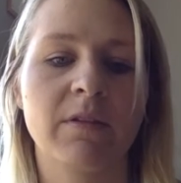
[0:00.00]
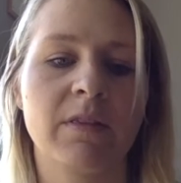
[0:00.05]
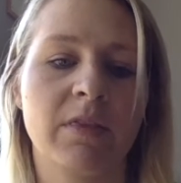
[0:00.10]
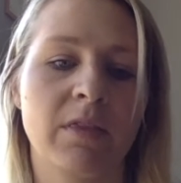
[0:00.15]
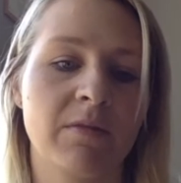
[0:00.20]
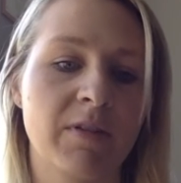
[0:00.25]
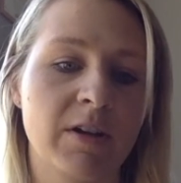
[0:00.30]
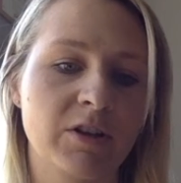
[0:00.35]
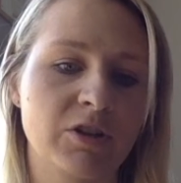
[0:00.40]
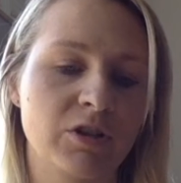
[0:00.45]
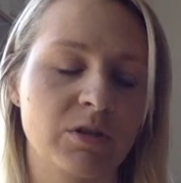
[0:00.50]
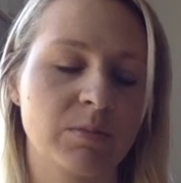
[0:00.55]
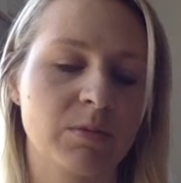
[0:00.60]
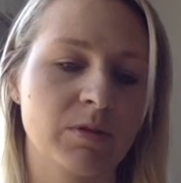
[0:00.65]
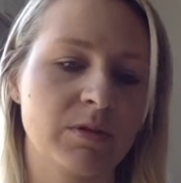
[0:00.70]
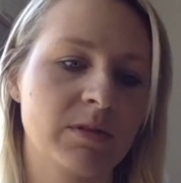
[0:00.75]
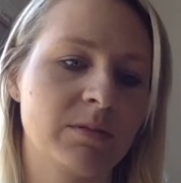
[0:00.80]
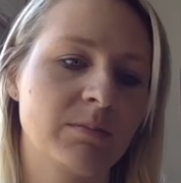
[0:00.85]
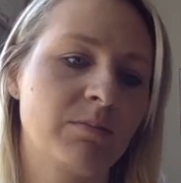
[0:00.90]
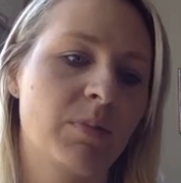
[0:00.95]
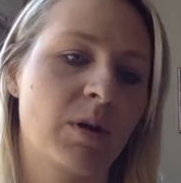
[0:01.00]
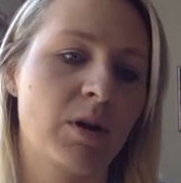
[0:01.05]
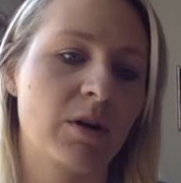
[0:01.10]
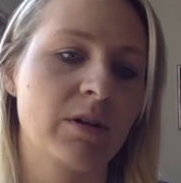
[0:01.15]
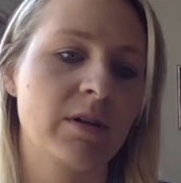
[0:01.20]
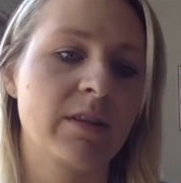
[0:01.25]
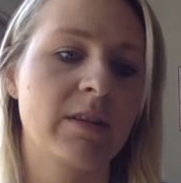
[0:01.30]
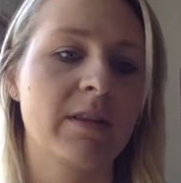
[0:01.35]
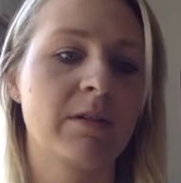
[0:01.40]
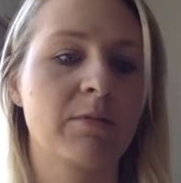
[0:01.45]
the vegetables part
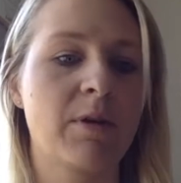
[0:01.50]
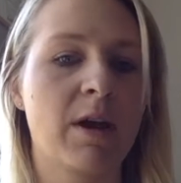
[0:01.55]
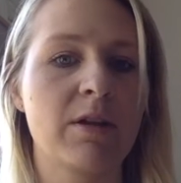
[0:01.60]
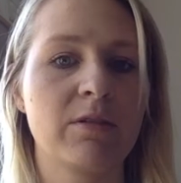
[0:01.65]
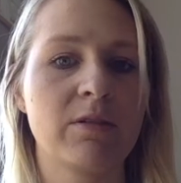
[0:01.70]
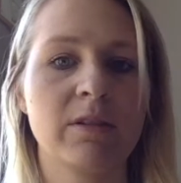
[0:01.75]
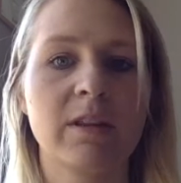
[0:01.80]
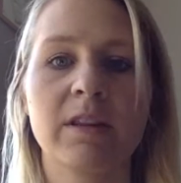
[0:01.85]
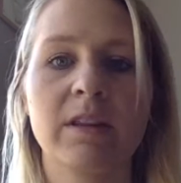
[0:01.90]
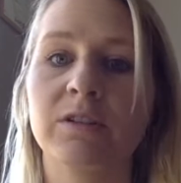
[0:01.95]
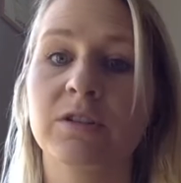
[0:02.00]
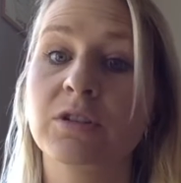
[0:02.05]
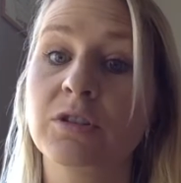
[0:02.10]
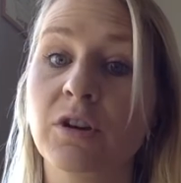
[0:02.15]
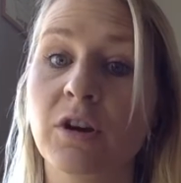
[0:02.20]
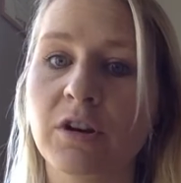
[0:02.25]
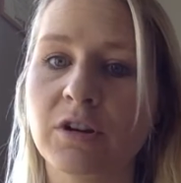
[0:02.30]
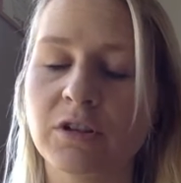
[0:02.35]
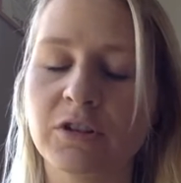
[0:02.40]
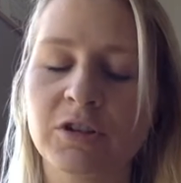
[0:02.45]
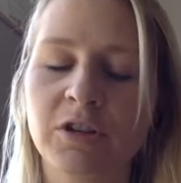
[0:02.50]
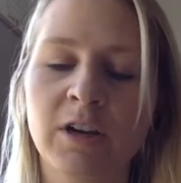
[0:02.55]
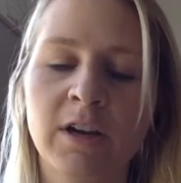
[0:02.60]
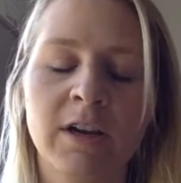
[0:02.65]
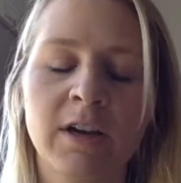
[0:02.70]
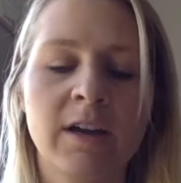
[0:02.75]
that rather than the starch.